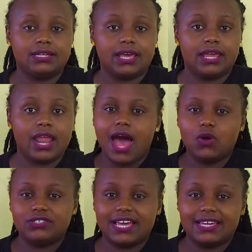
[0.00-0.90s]
and
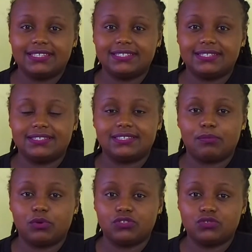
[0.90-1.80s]
how tight it's
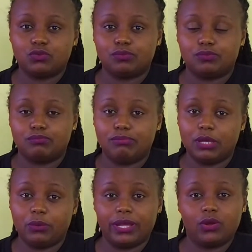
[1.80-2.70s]
supposed to be
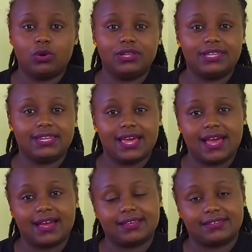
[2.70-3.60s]
when holding
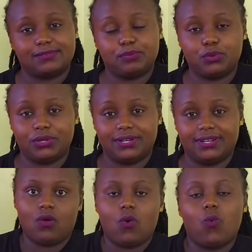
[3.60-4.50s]
a spoon.
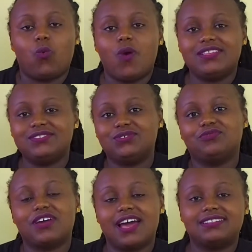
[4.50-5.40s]
Once
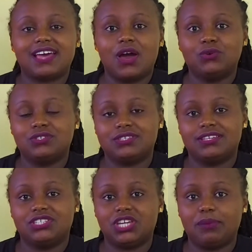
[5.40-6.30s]
you've cut out the
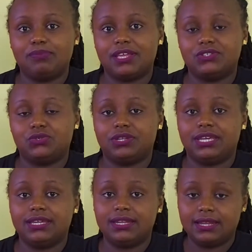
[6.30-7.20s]
shape that you
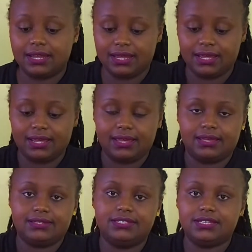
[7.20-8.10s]
need,
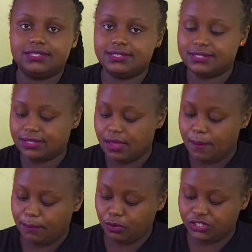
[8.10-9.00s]
just
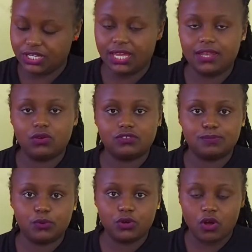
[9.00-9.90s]
push in your
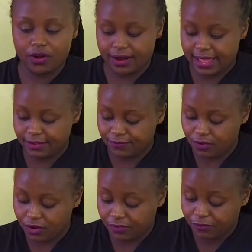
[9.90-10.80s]
spoon or knife
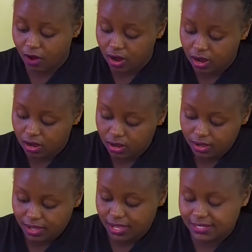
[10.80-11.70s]
or fork
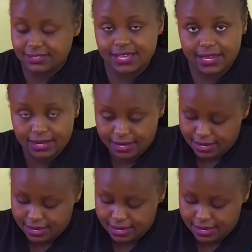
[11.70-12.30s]
inside.